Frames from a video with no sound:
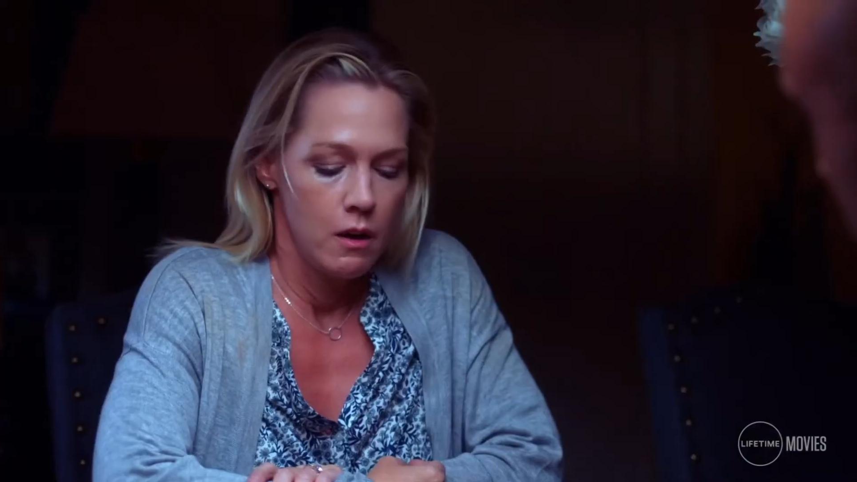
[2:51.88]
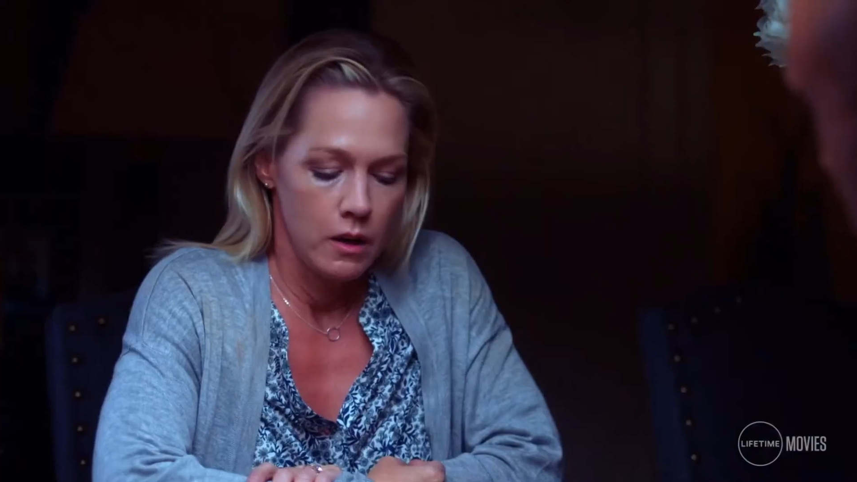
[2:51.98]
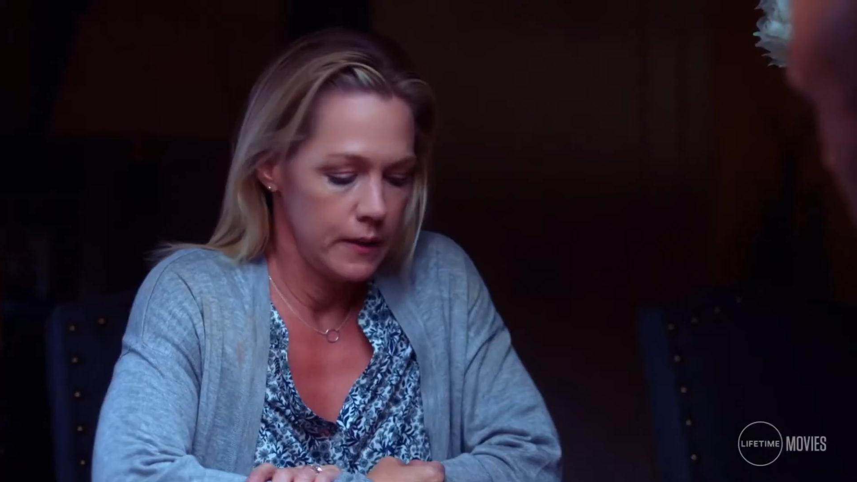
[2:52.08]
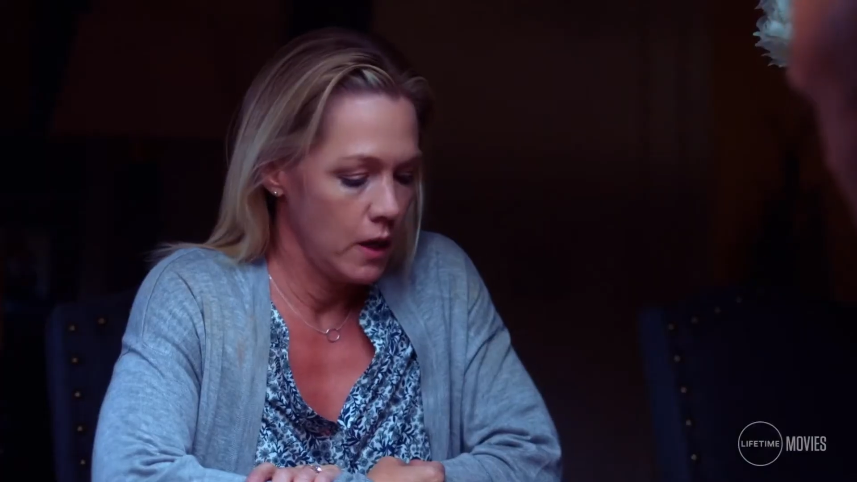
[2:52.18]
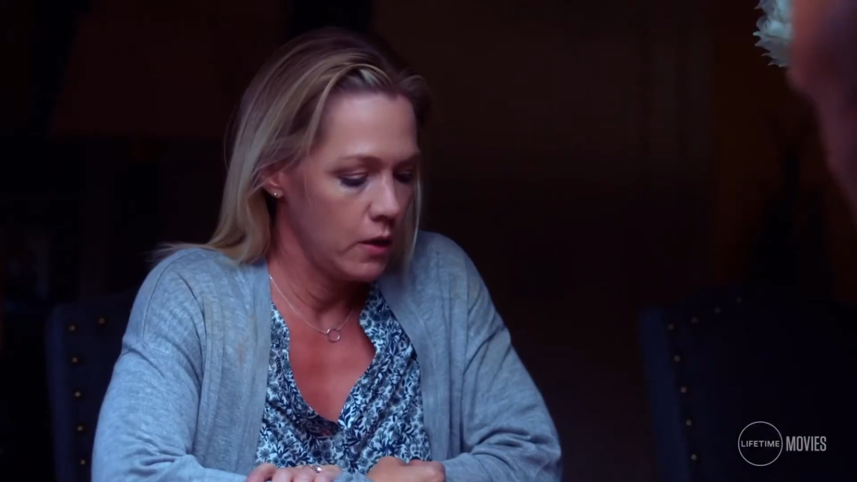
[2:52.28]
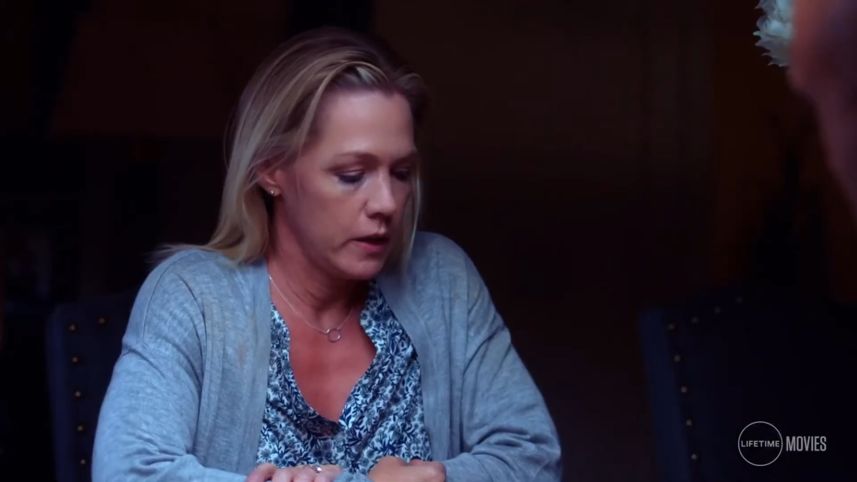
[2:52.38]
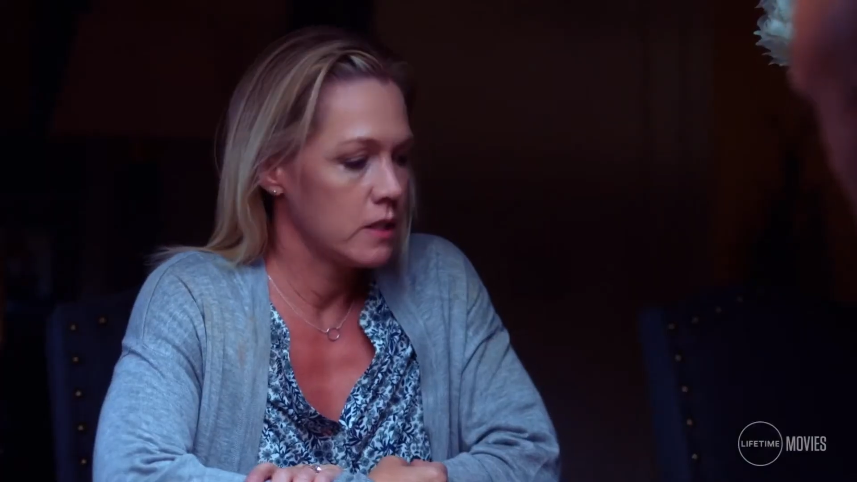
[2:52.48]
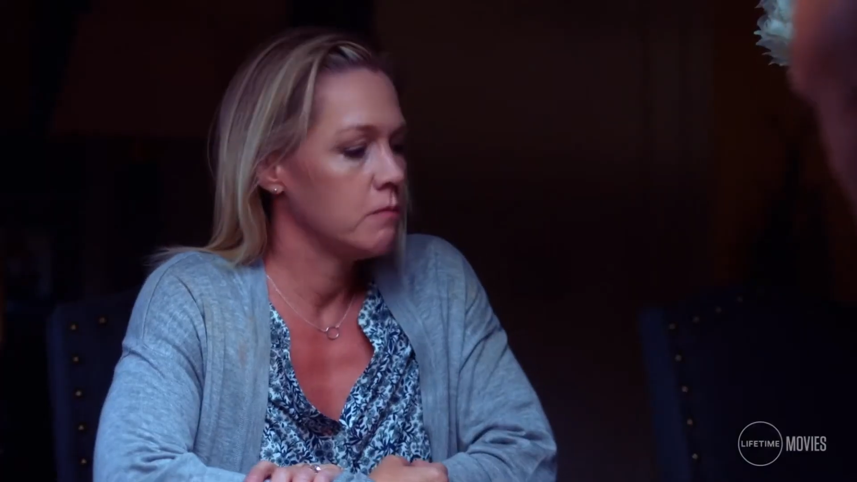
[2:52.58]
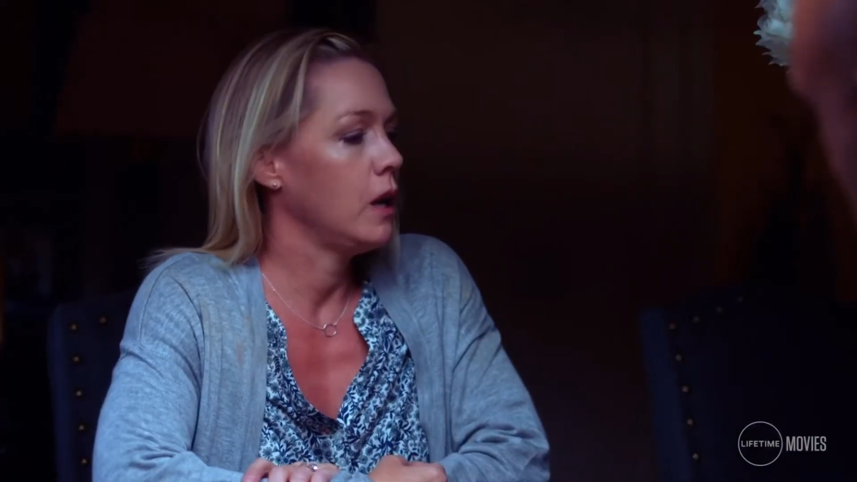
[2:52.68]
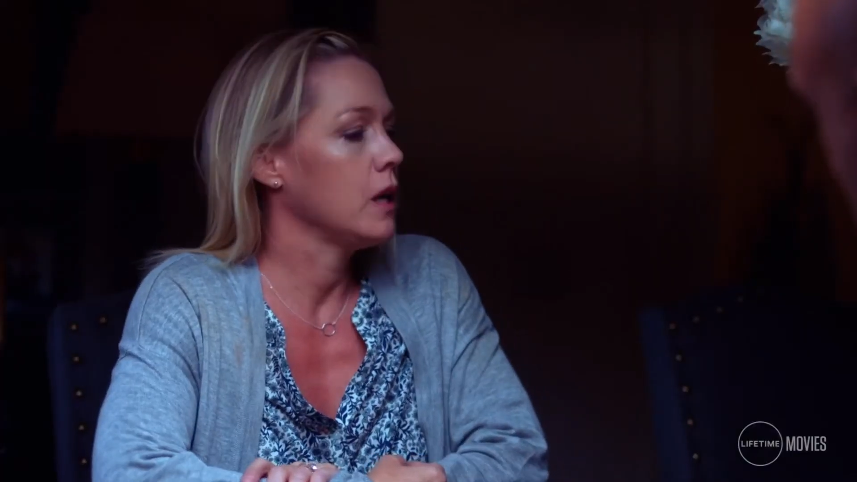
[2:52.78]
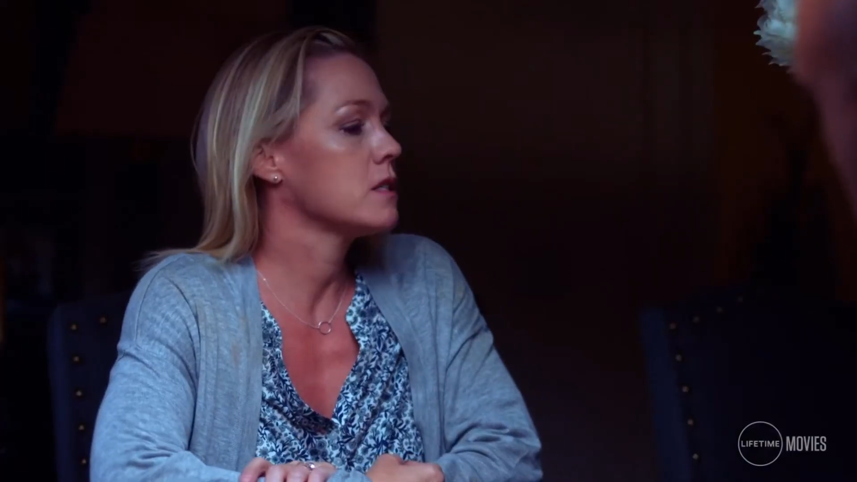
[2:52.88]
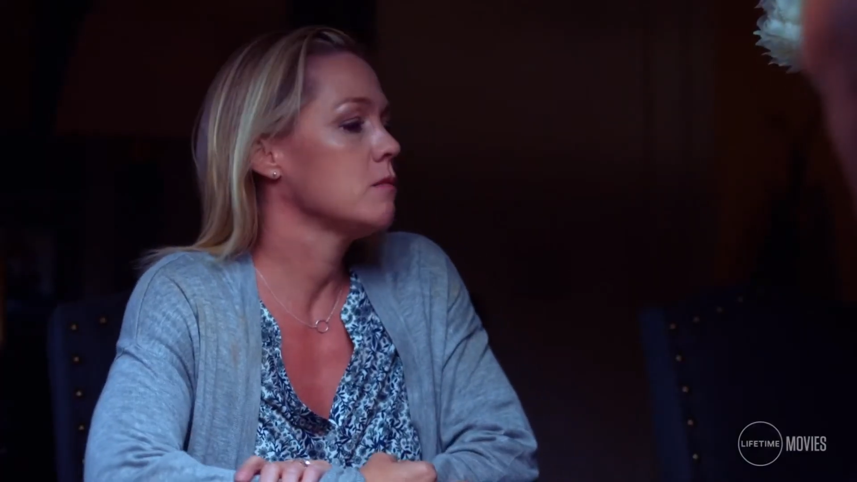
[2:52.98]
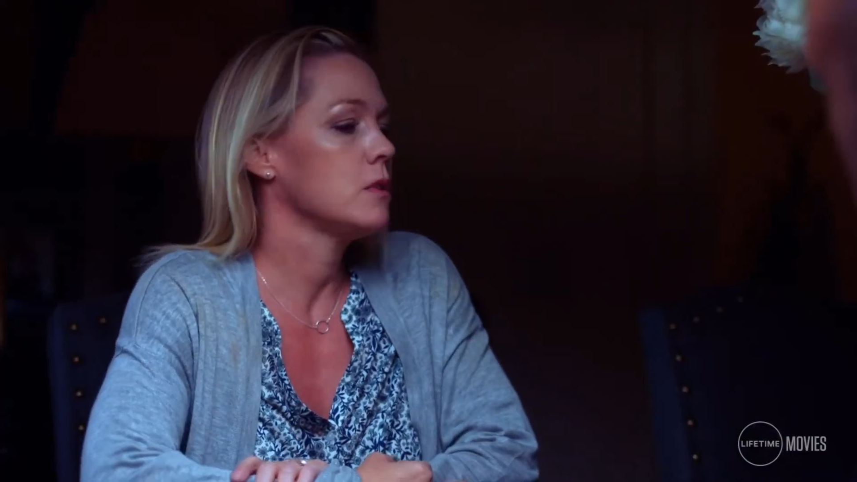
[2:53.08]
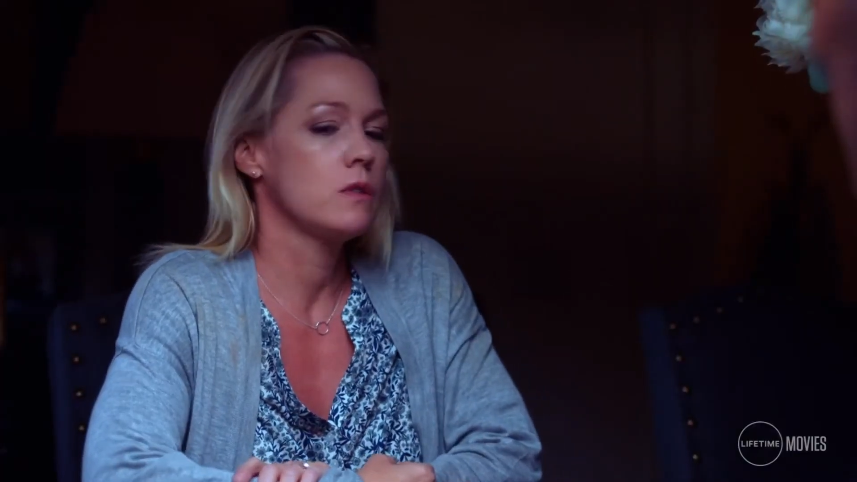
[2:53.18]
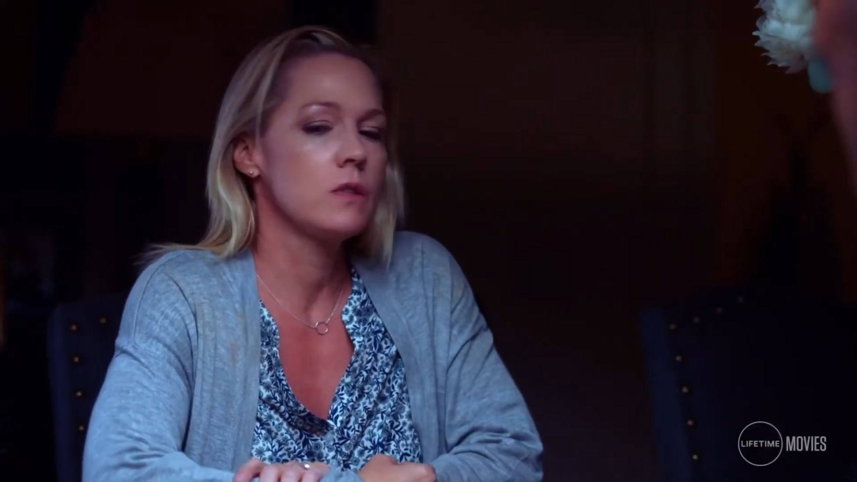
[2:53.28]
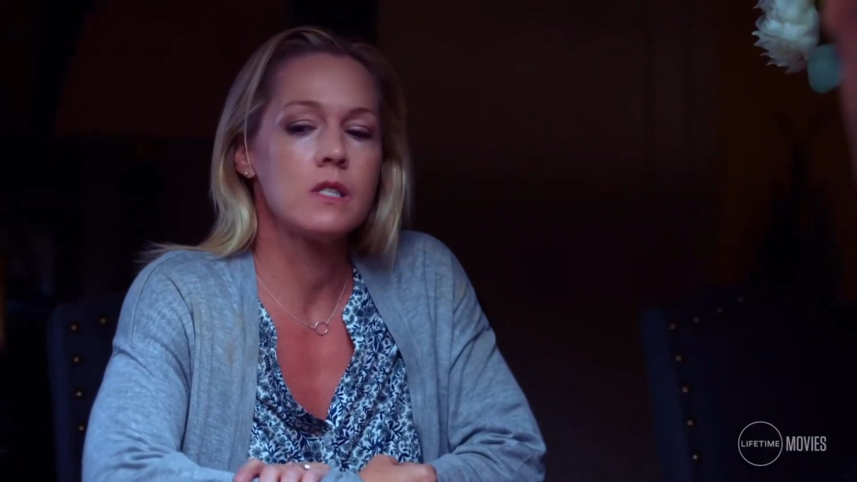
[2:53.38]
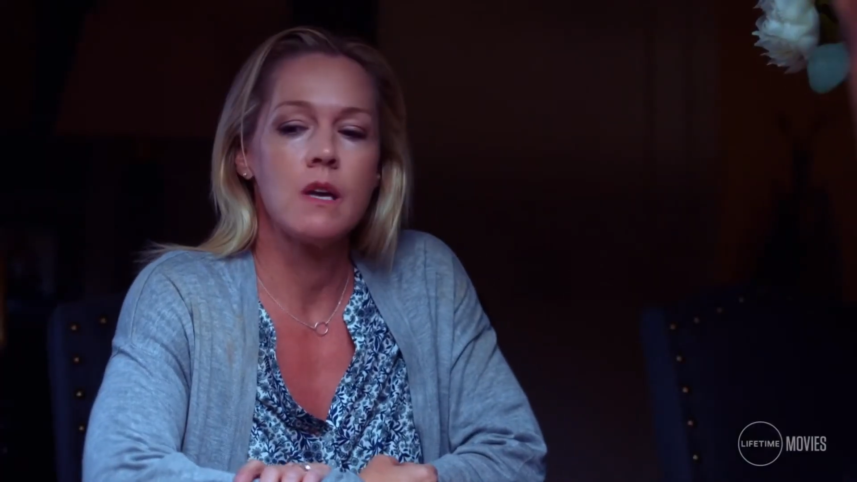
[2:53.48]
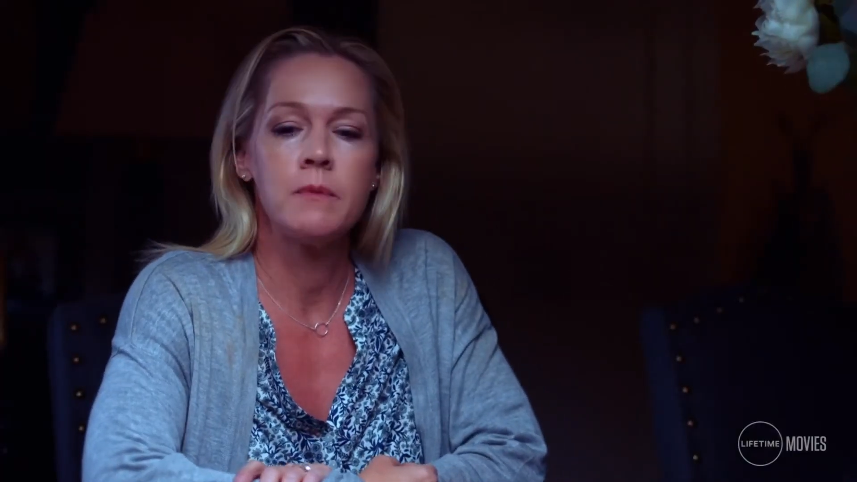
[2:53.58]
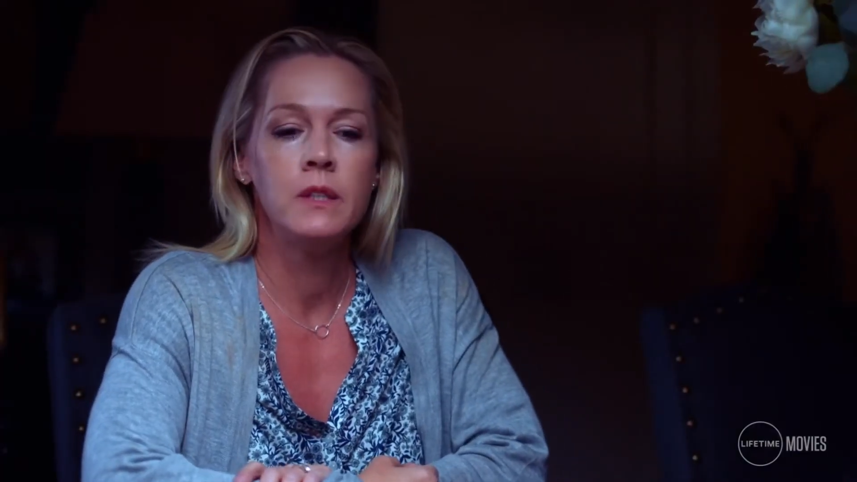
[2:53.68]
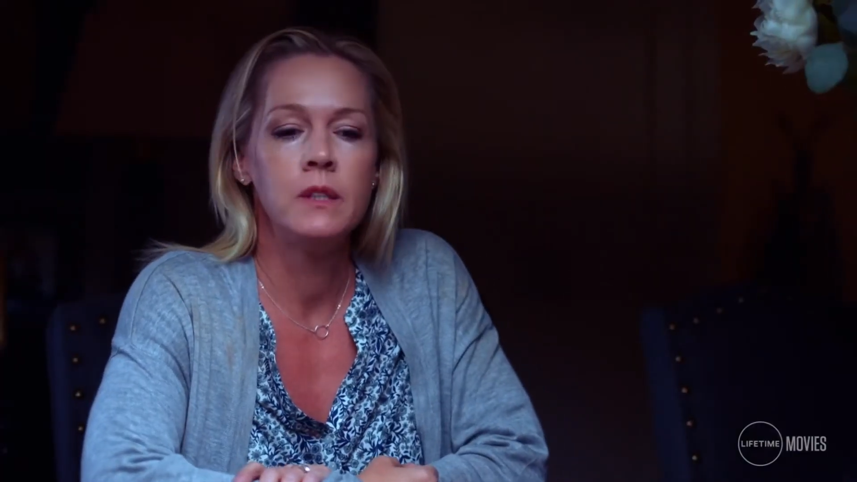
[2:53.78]
I know, it's impossible to
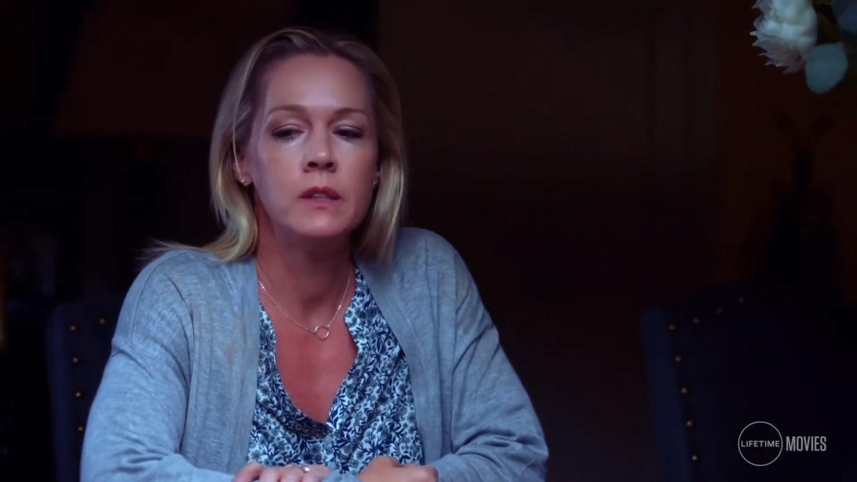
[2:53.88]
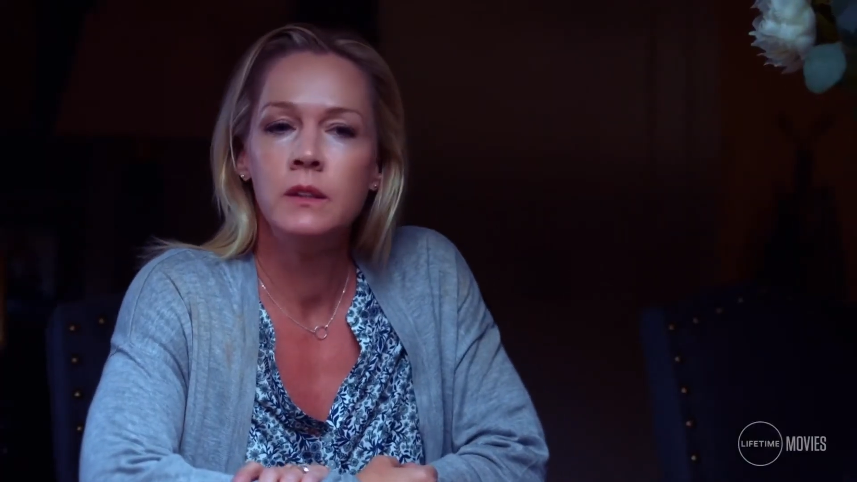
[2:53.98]
accept.